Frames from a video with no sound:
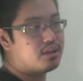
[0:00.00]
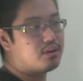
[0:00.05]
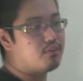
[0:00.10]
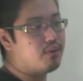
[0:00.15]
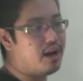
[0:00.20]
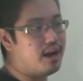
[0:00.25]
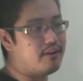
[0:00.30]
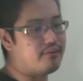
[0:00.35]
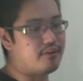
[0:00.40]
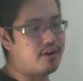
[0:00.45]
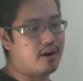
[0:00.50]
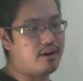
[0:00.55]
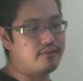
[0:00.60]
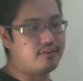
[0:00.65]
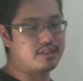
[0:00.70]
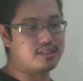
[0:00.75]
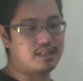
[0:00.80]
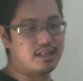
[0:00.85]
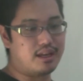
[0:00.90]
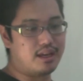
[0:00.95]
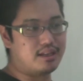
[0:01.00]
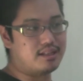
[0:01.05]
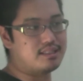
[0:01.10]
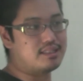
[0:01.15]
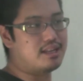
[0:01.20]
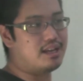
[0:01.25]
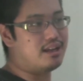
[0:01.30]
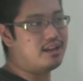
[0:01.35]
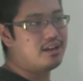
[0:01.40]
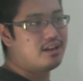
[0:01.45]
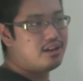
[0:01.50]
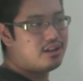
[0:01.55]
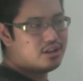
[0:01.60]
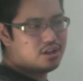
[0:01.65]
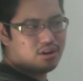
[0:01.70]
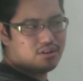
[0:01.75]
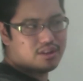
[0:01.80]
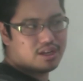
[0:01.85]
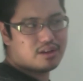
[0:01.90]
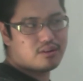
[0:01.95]
at the graph, obviously I could say,
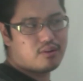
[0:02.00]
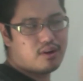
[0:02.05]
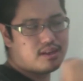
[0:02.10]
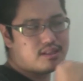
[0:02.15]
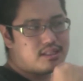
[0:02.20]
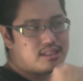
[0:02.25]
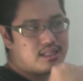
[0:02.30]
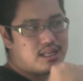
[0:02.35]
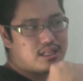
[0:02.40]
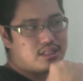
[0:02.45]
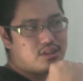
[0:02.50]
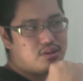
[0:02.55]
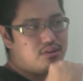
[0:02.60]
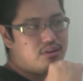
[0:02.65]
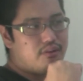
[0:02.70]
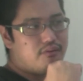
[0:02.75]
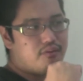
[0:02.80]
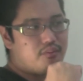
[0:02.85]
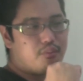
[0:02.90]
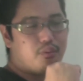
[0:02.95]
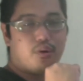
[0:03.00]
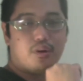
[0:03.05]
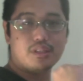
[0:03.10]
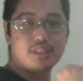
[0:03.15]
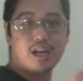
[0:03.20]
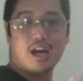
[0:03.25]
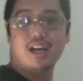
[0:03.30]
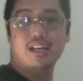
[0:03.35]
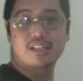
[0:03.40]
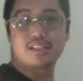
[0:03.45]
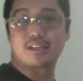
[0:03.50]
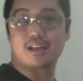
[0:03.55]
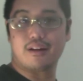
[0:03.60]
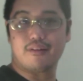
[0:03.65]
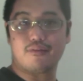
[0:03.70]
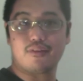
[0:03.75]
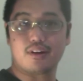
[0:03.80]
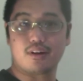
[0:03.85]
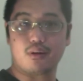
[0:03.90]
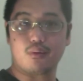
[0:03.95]
no, that crosses at two different points. I just
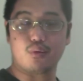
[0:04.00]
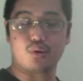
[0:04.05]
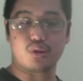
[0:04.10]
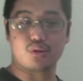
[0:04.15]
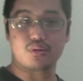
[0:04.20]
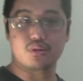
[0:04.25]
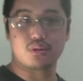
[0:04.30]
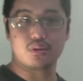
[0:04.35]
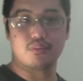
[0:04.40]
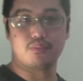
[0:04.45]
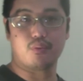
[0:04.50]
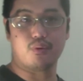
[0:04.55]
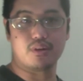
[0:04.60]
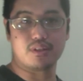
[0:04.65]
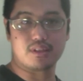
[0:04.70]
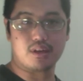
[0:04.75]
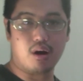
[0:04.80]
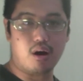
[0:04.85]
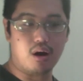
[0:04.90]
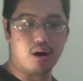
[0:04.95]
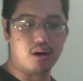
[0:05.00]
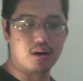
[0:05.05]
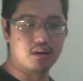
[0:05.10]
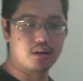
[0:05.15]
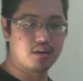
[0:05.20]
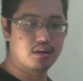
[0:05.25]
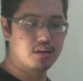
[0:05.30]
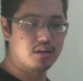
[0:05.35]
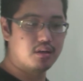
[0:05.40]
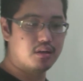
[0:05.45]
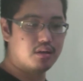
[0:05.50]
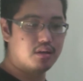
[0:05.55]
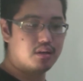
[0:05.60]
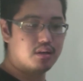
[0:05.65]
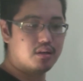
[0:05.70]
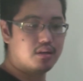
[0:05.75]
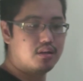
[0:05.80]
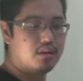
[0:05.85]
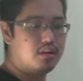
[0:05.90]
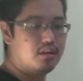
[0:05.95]
got to figure out what those 2 points are.
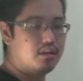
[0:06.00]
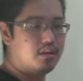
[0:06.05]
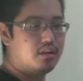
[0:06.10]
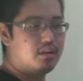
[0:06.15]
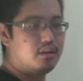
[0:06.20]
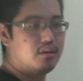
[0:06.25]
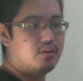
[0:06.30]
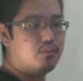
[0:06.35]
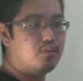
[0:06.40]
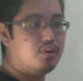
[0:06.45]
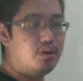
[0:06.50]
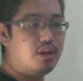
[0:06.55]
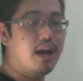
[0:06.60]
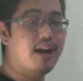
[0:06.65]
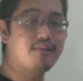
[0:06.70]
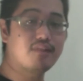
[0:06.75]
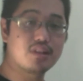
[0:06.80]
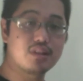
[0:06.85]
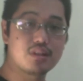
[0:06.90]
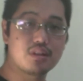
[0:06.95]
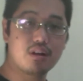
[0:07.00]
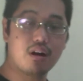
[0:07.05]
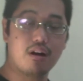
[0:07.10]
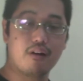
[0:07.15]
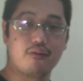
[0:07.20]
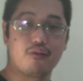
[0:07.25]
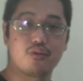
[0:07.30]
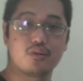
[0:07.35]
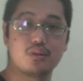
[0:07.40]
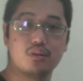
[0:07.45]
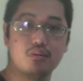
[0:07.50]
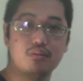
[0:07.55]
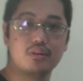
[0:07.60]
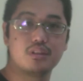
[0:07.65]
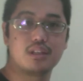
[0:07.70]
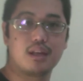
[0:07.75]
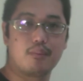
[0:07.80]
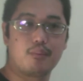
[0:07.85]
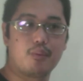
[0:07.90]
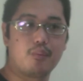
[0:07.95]
When you have to solve for 2
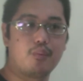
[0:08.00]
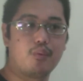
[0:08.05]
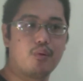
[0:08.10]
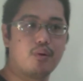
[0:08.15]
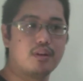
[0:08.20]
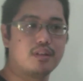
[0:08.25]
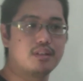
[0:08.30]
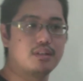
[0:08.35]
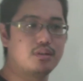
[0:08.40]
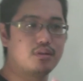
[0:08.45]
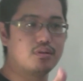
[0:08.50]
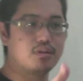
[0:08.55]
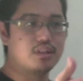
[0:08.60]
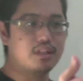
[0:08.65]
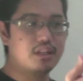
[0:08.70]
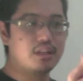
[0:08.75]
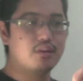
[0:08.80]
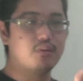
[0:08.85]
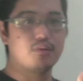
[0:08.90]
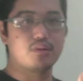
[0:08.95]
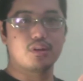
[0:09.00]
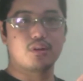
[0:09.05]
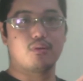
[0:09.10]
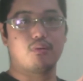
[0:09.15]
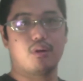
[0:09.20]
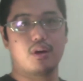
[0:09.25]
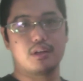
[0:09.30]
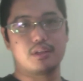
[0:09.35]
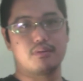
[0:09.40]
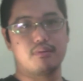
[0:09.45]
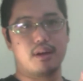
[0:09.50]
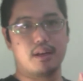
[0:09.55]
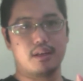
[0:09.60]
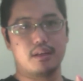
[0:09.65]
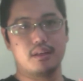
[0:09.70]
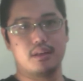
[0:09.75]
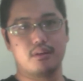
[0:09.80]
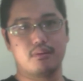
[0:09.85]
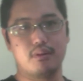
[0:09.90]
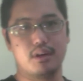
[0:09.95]
separate points, you're dealing with a
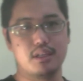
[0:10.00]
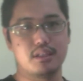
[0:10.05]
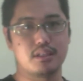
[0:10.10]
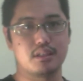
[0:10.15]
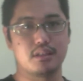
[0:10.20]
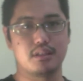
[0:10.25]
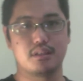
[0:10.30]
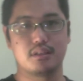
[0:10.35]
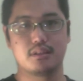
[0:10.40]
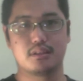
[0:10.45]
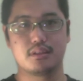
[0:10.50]
quadratic equation.